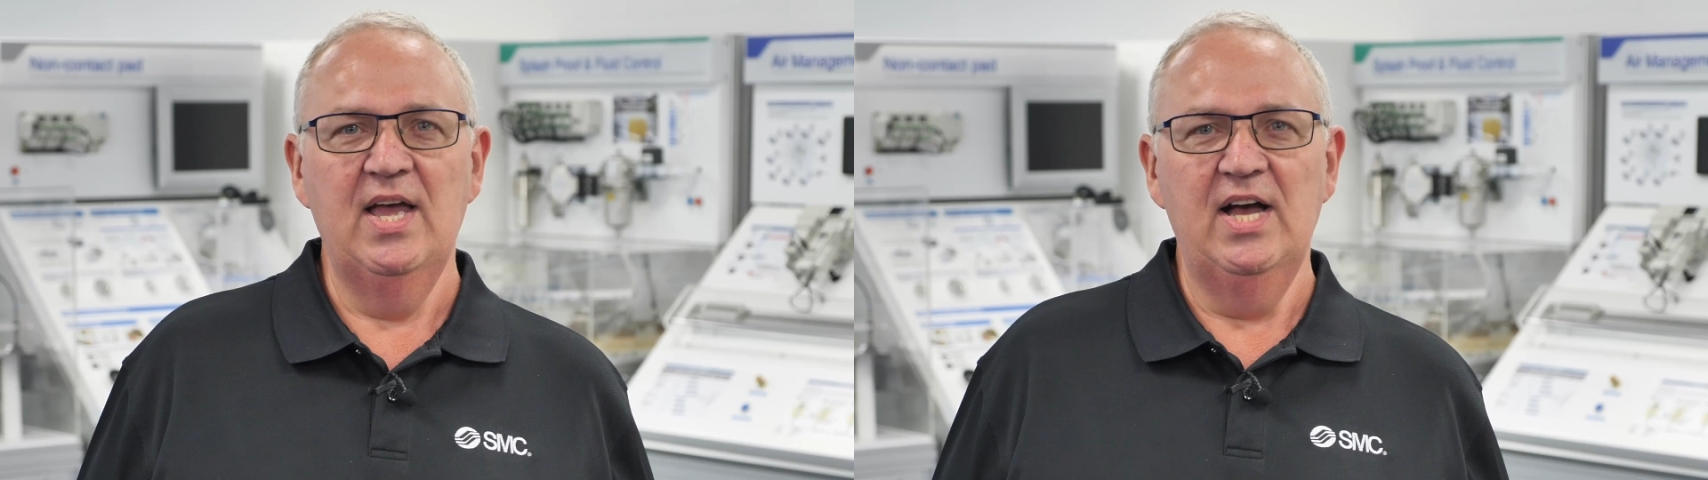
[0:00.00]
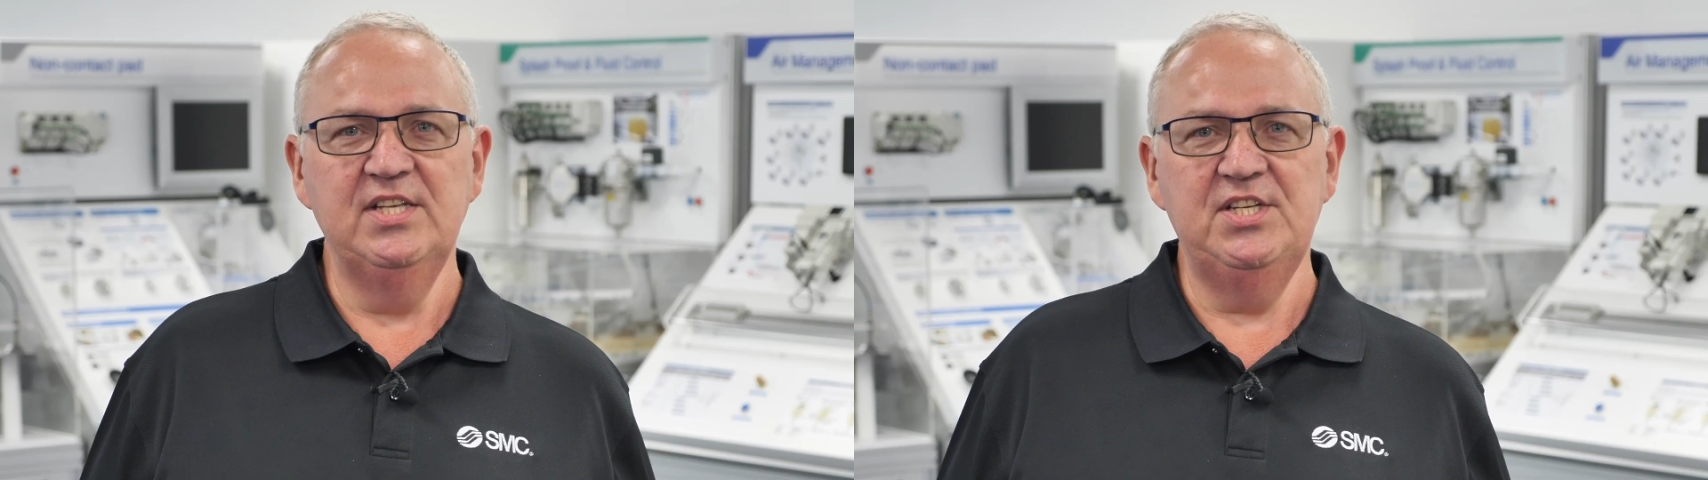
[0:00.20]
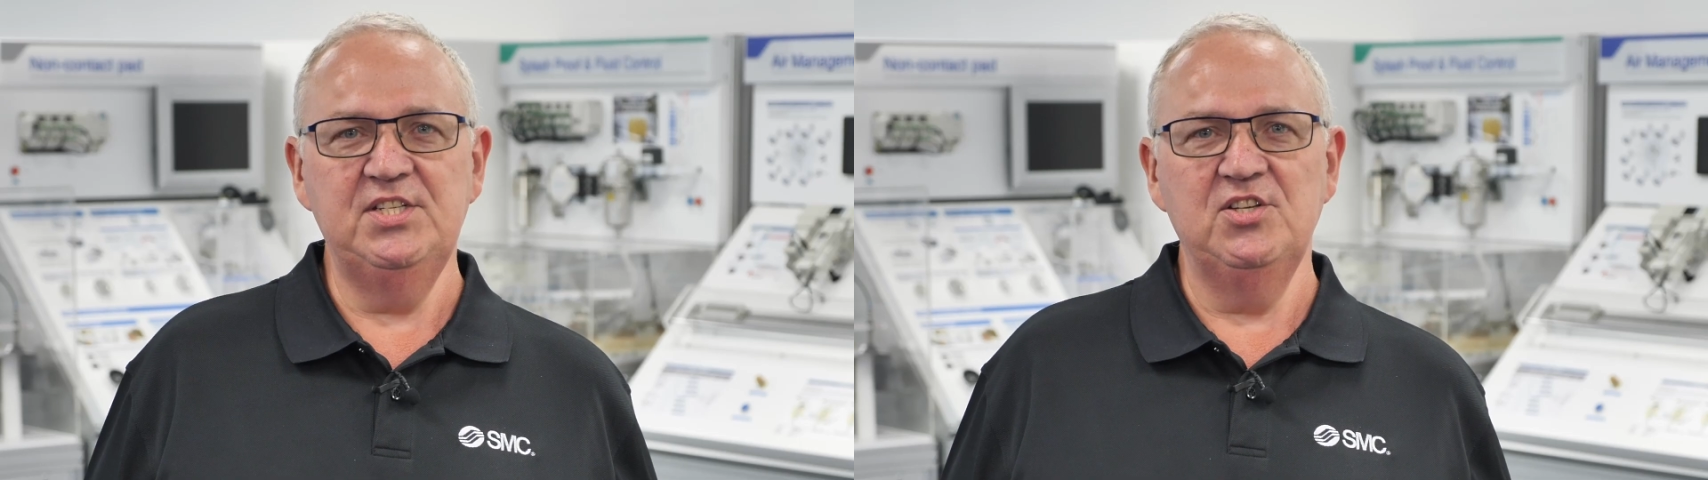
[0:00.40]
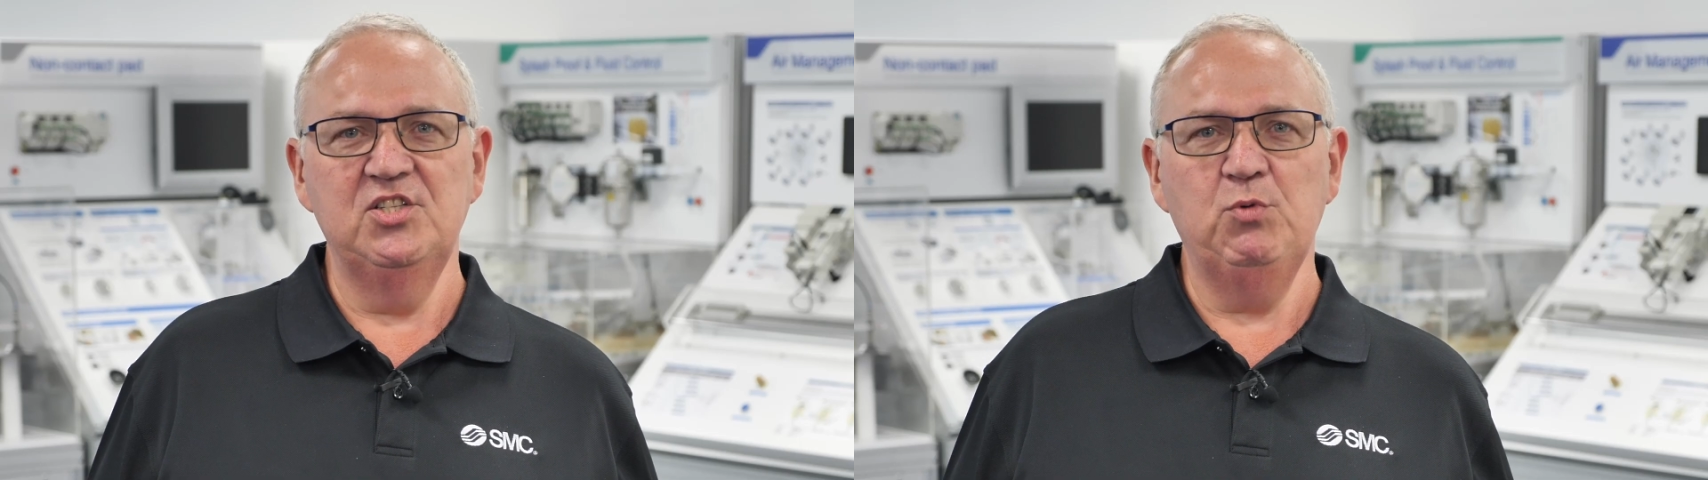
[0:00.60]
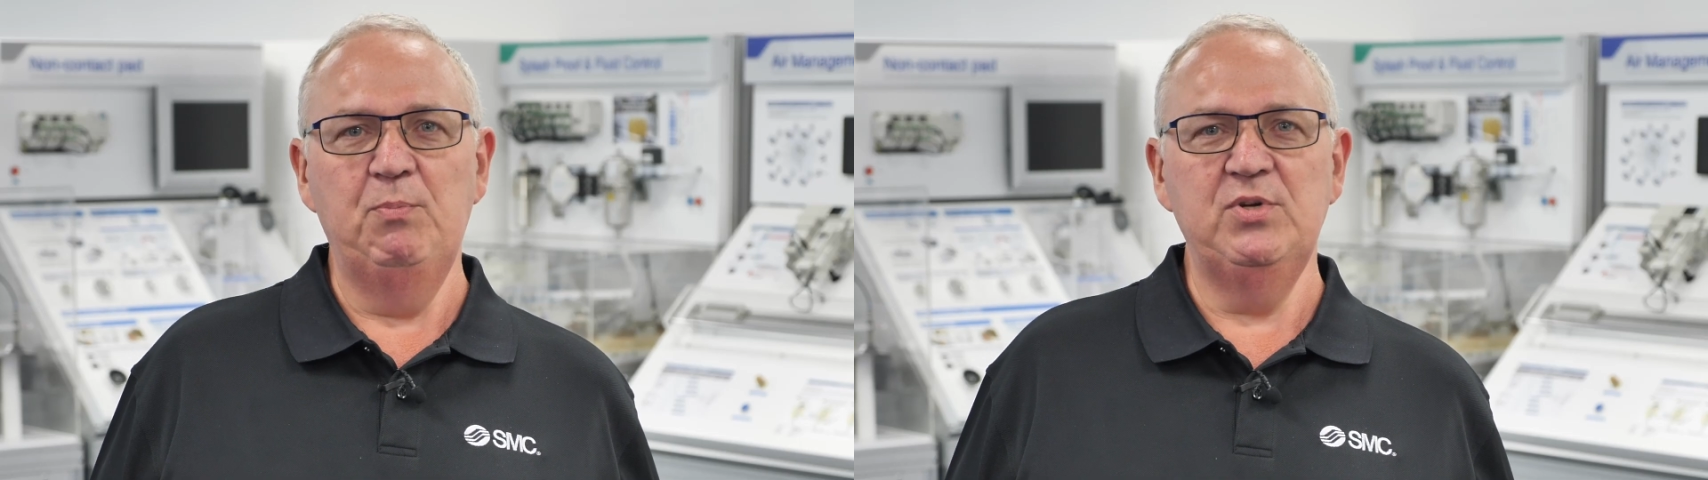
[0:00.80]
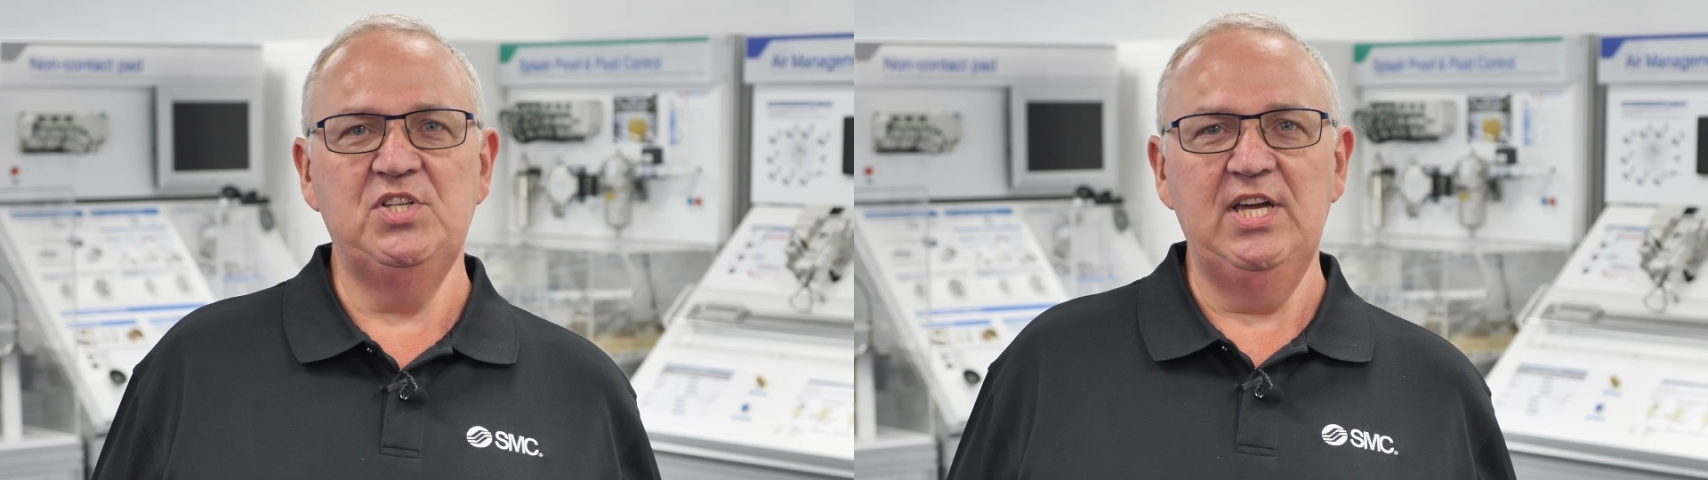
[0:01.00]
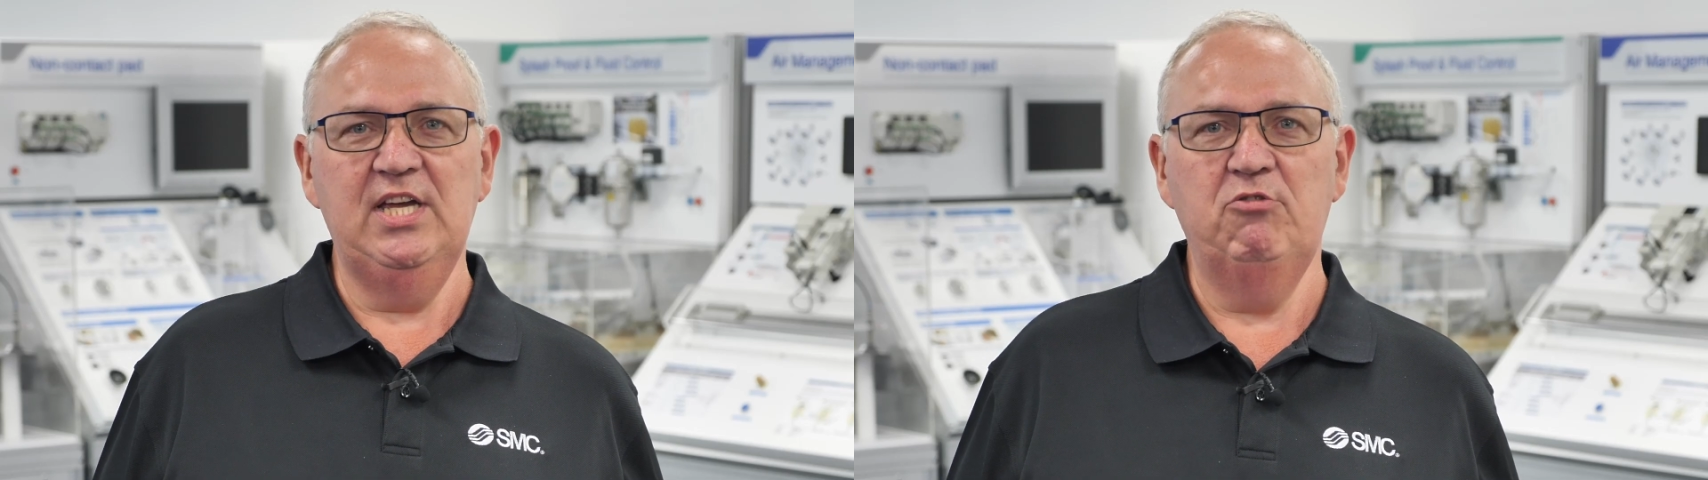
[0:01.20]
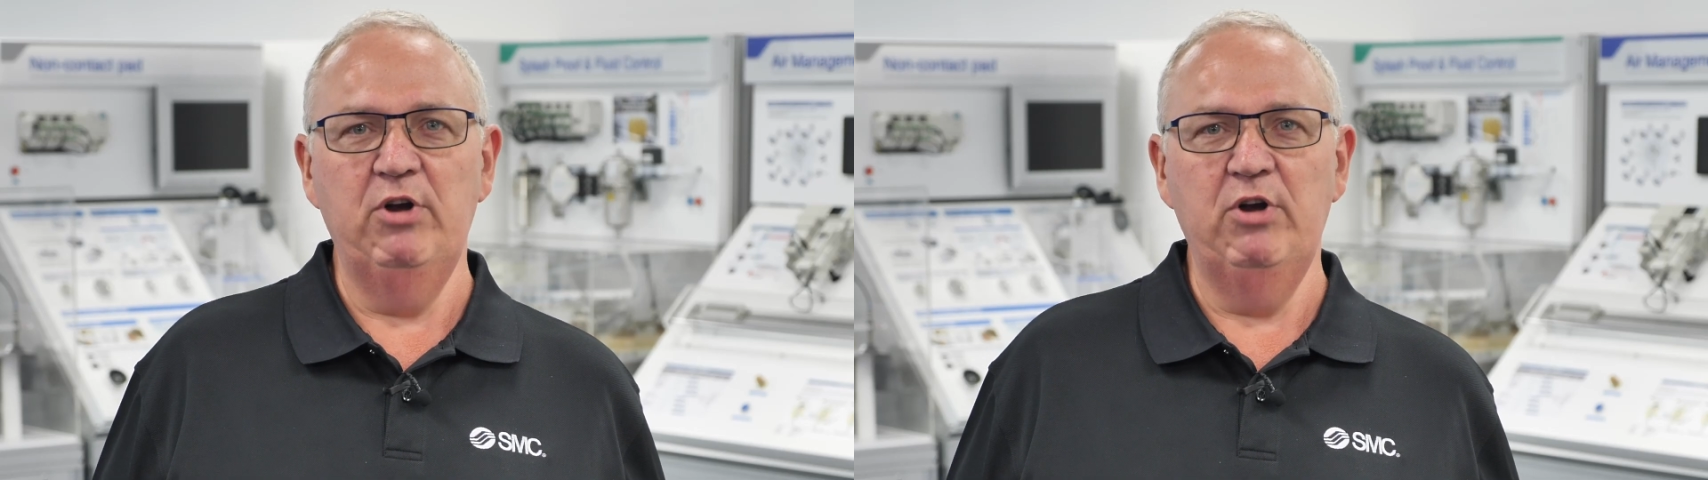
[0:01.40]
Assistance with particular